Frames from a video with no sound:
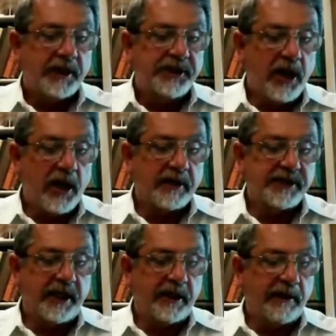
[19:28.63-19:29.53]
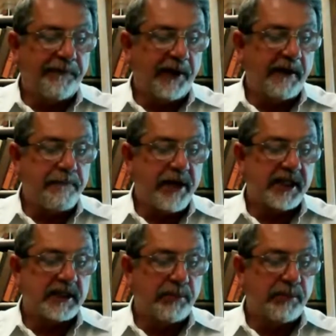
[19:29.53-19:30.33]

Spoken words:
She argues that the defendant paid his